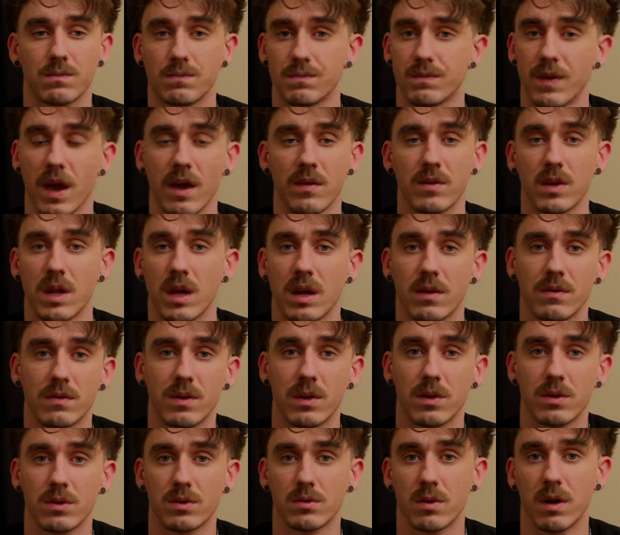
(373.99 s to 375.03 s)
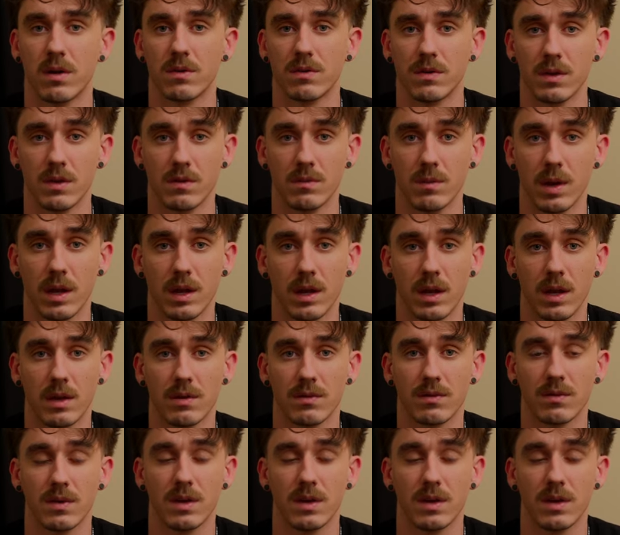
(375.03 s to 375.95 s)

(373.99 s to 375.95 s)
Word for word: five and a half years roughly of my life.